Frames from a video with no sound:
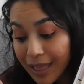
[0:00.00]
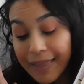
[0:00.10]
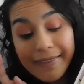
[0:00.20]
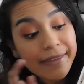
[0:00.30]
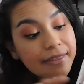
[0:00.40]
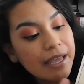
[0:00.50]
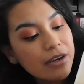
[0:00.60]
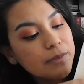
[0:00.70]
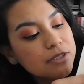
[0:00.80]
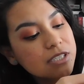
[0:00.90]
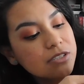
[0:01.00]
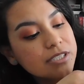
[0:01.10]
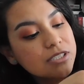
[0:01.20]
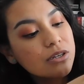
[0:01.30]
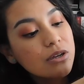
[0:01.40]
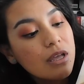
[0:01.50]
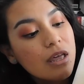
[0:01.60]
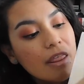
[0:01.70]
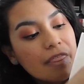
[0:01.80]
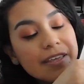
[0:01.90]
Unlike the Count of Monte Cristo,
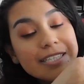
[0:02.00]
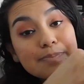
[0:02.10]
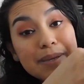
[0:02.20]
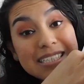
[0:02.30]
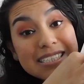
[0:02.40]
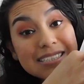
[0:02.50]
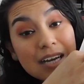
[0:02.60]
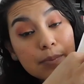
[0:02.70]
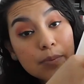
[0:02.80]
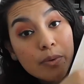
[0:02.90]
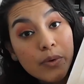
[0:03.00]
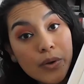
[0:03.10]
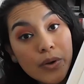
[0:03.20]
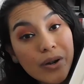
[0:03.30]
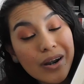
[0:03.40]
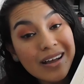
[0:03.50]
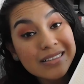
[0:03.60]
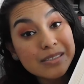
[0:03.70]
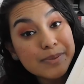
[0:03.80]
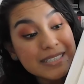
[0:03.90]
these pages are more
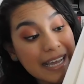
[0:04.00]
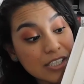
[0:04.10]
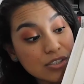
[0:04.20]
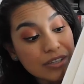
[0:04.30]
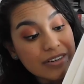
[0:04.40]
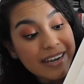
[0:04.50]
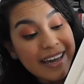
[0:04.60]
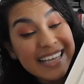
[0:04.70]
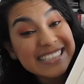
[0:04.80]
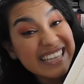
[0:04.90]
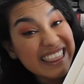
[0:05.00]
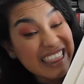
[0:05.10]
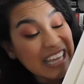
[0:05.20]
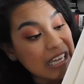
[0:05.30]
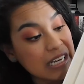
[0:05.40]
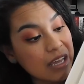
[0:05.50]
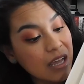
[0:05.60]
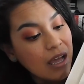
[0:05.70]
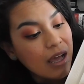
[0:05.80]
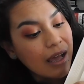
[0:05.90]
substantial. They're not as thin.
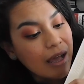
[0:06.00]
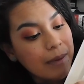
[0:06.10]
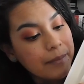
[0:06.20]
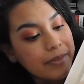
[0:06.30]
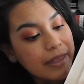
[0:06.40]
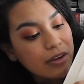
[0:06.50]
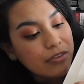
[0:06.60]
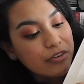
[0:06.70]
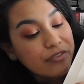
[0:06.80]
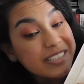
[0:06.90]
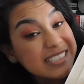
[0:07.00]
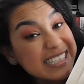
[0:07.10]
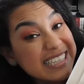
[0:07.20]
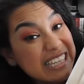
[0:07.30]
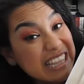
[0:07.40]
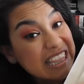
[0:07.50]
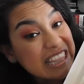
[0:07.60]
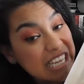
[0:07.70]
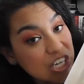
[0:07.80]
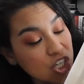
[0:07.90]
They're physically
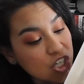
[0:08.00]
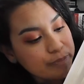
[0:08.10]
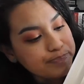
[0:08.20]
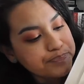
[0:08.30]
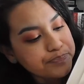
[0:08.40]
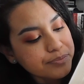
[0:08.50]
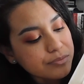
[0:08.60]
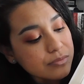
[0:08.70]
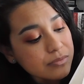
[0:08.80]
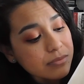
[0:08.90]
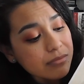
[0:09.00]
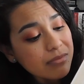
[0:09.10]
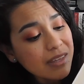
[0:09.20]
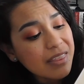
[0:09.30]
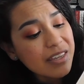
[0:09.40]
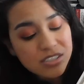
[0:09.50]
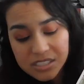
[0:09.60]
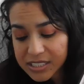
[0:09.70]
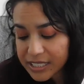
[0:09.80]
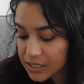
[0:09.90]
thicker. They're
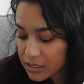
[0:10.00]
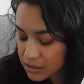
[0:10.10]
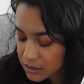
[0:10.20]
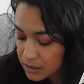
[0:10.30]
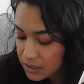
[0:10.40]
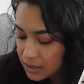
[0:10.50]
still